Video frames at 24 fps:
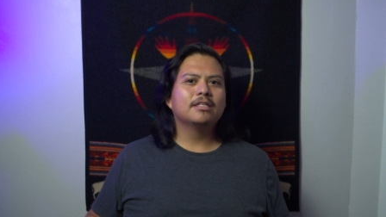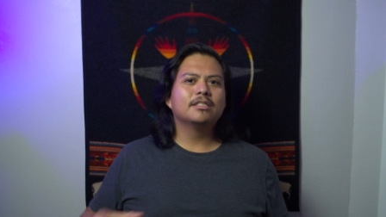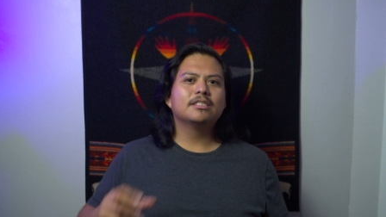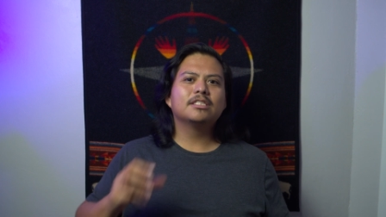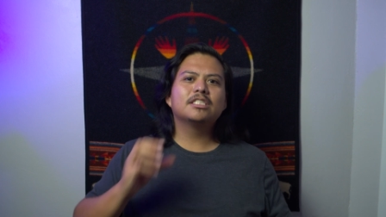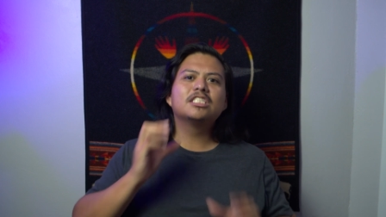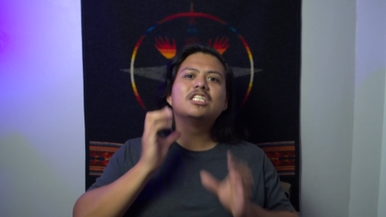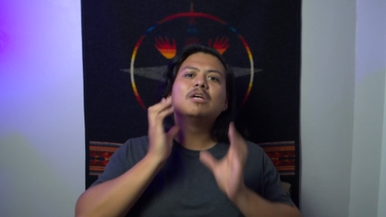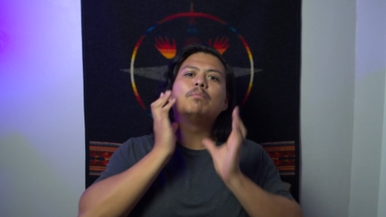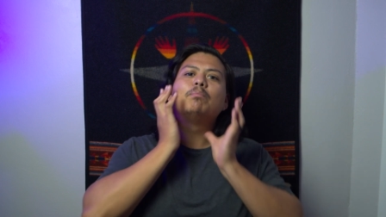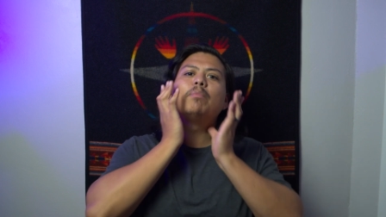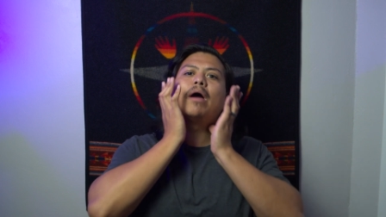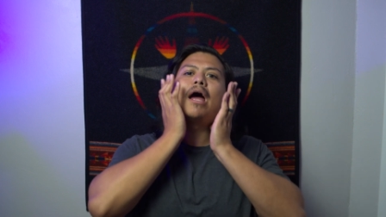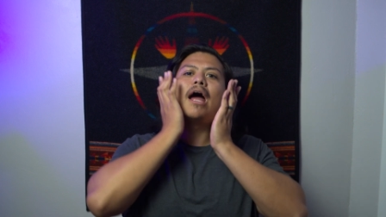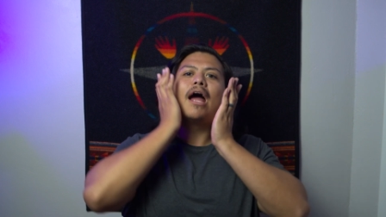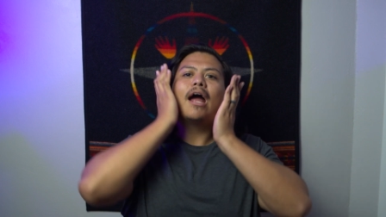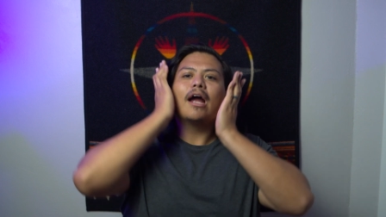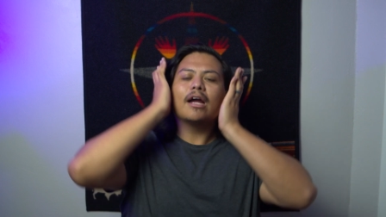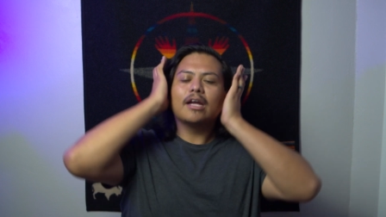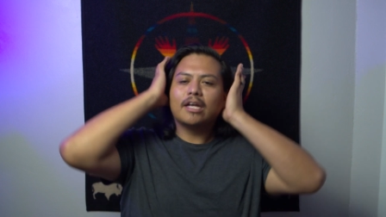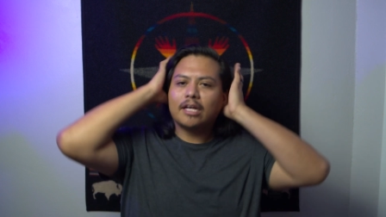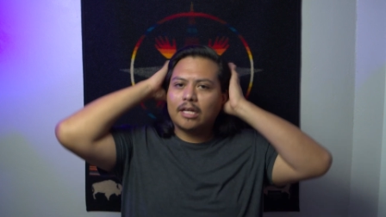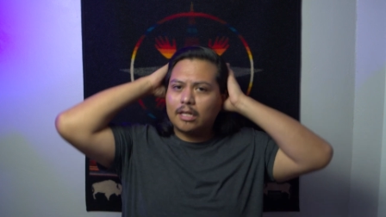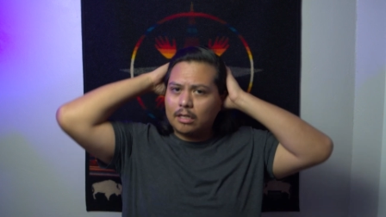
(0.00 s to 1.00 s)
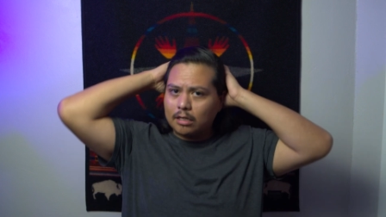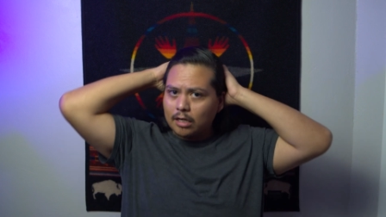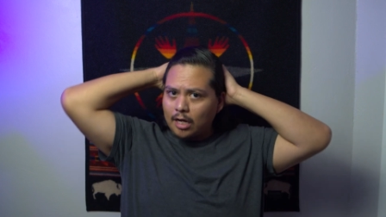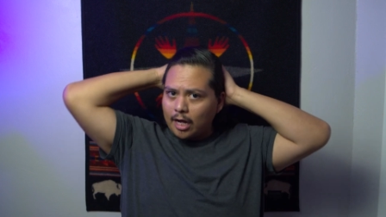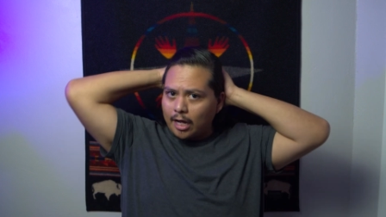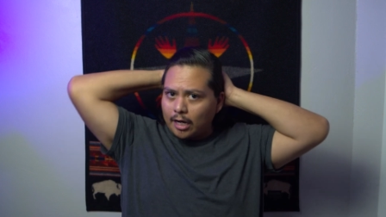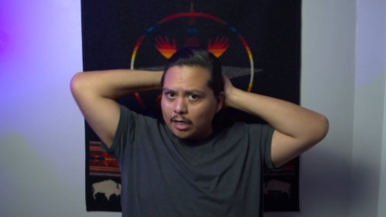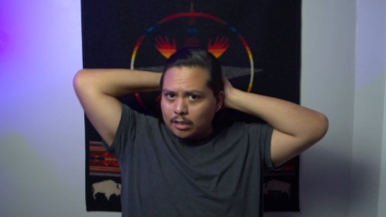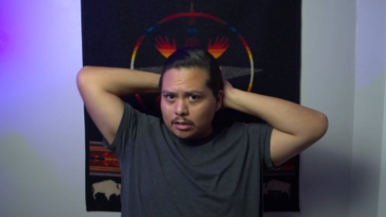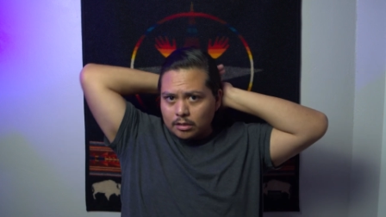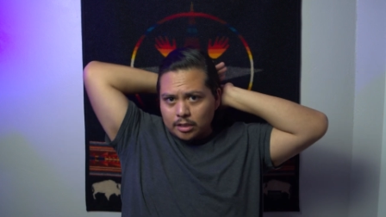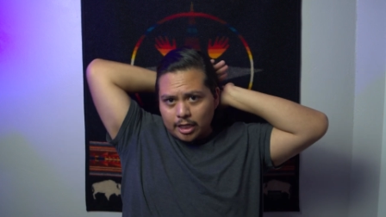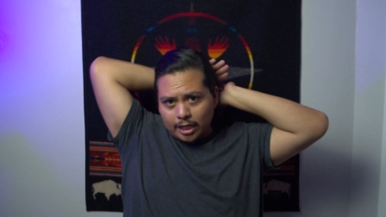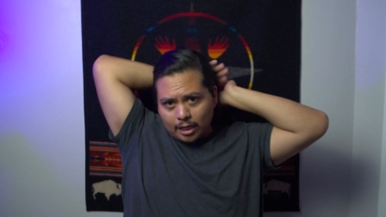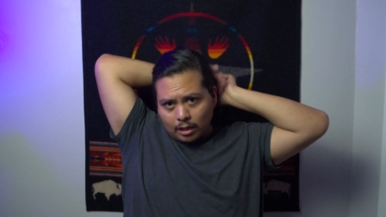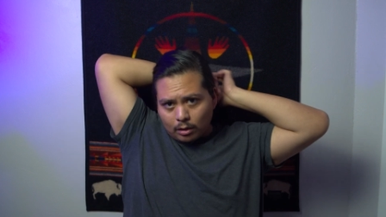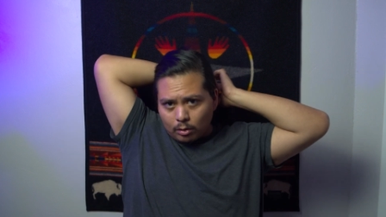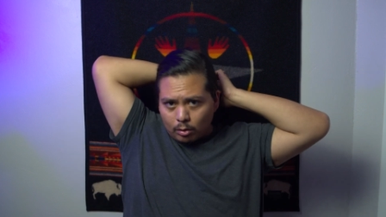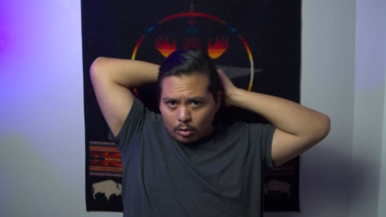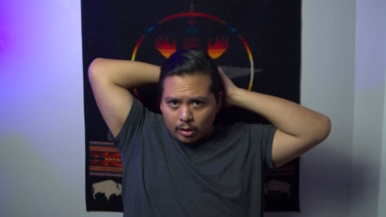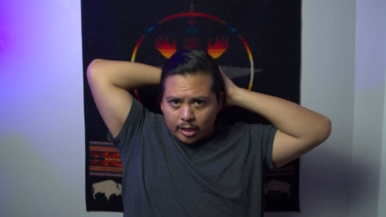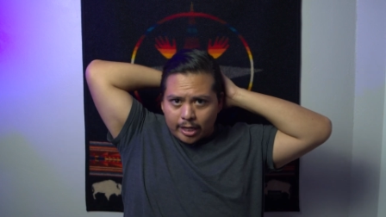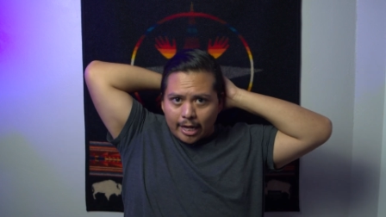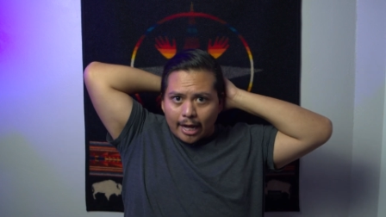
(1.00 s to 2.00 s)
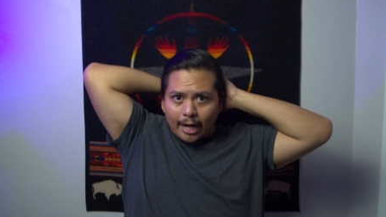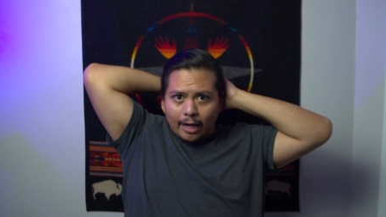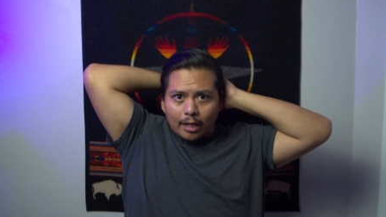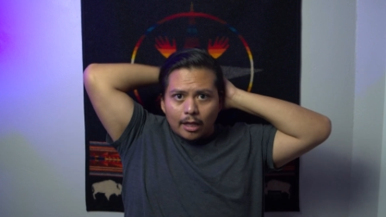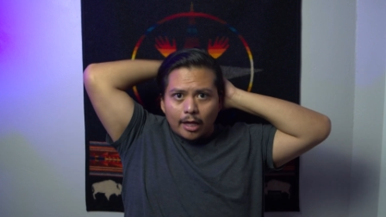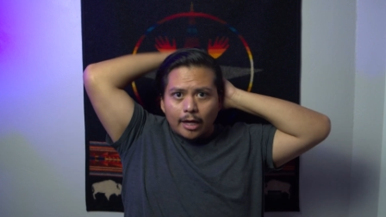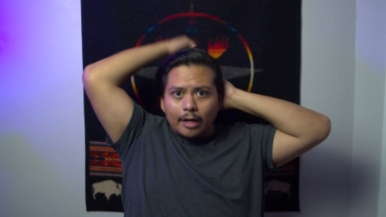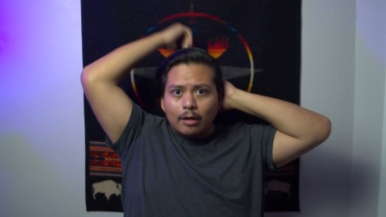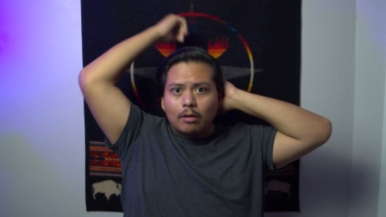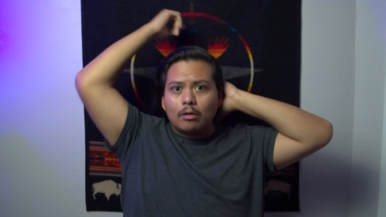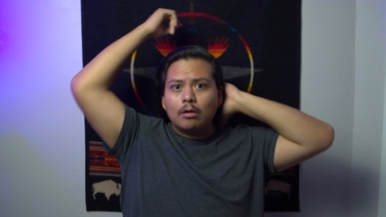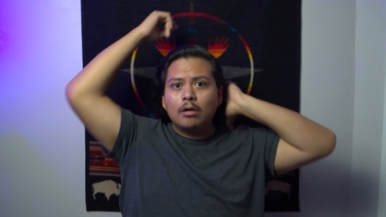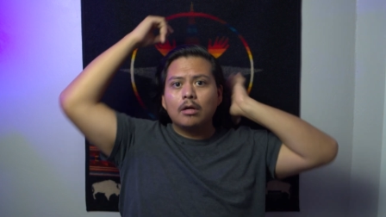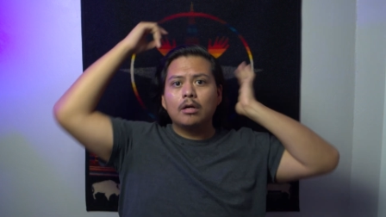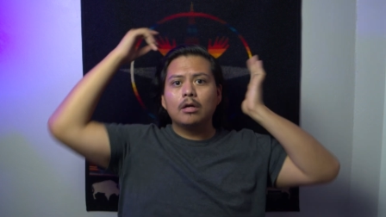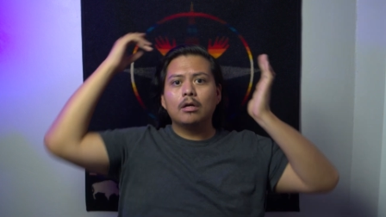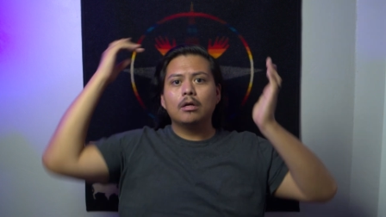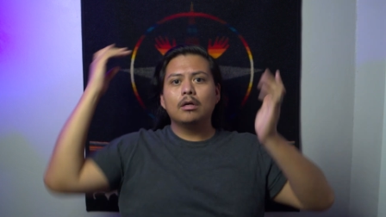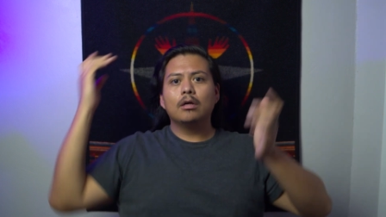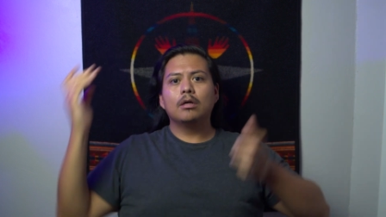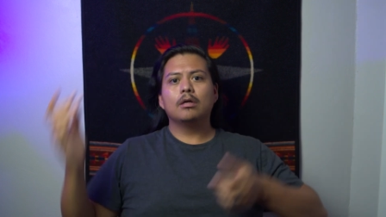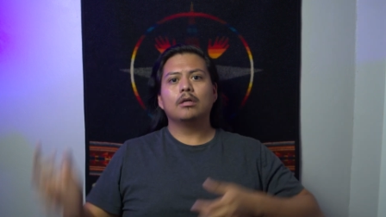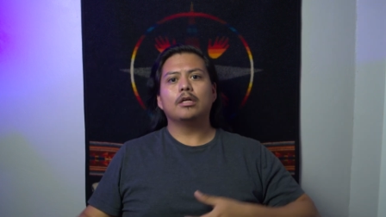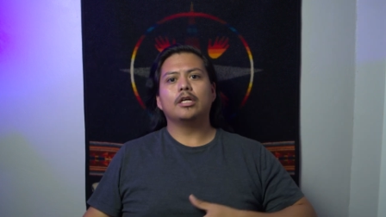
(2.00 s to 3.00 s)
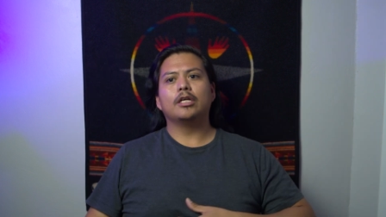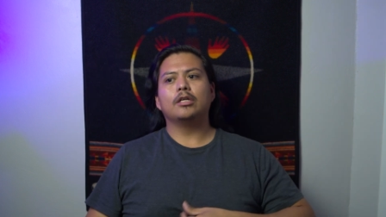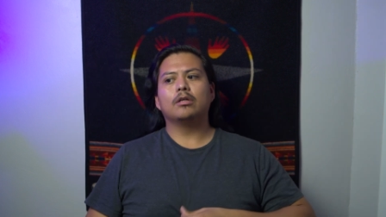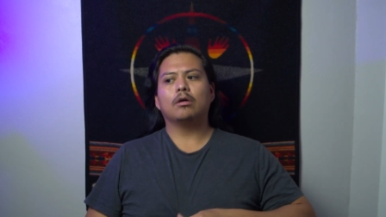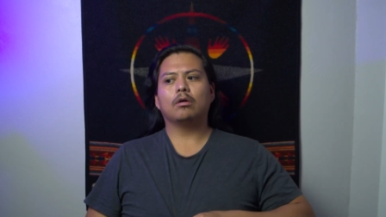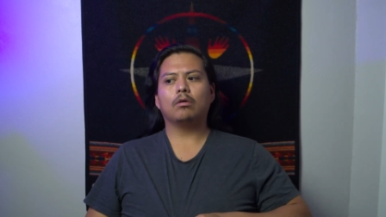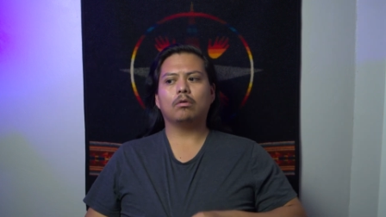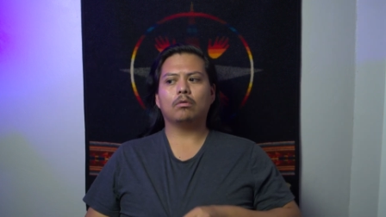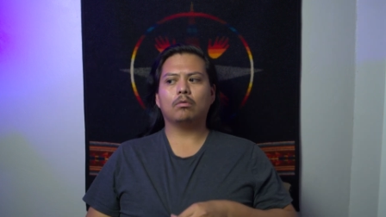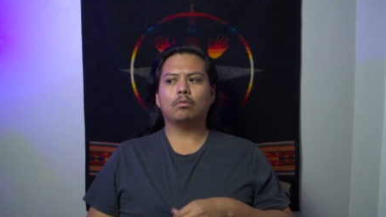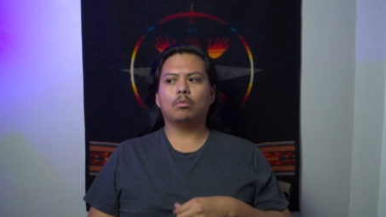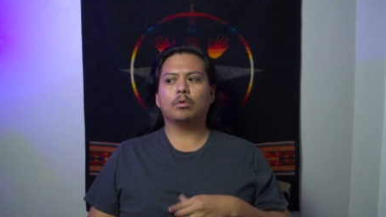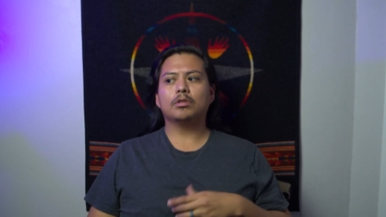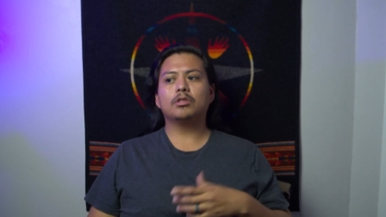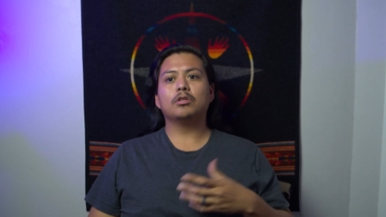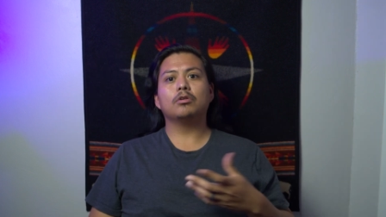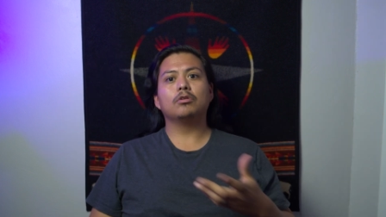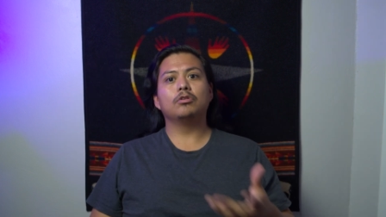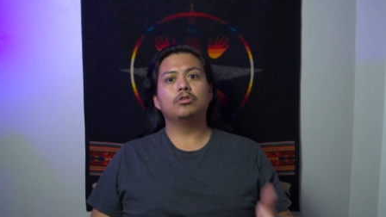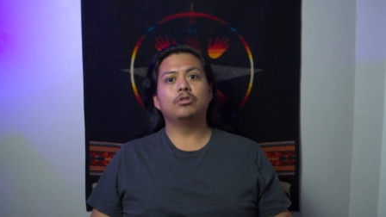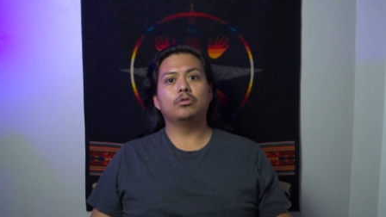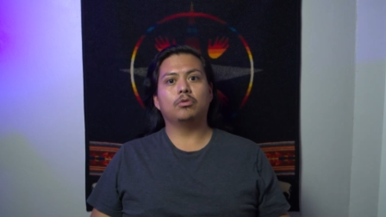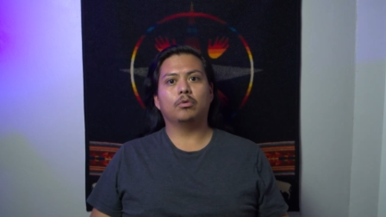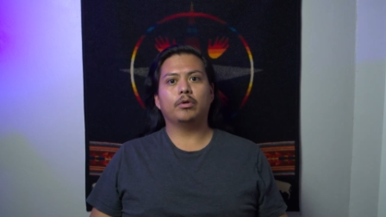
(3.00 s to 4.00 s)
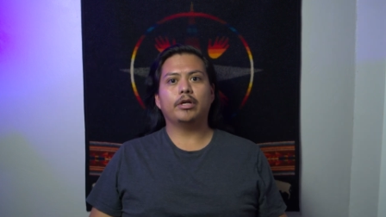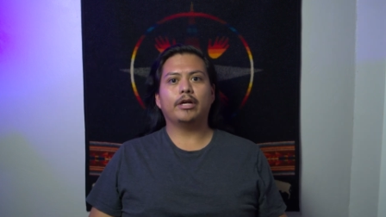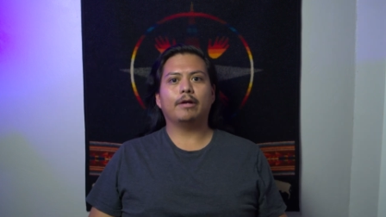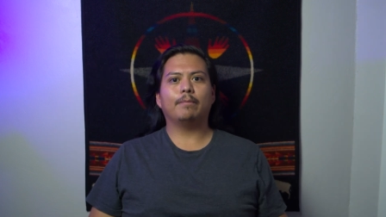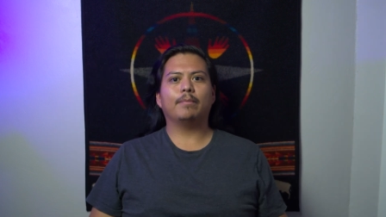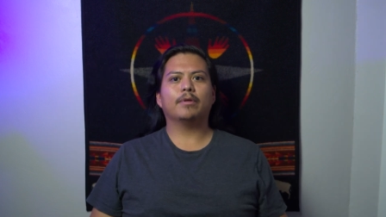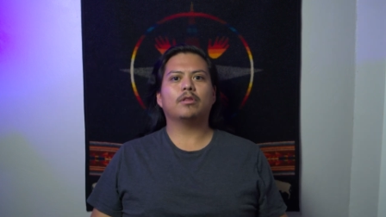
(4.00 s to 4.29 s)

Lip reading: sit back and kind of take a look at, like, you know, what they're doing.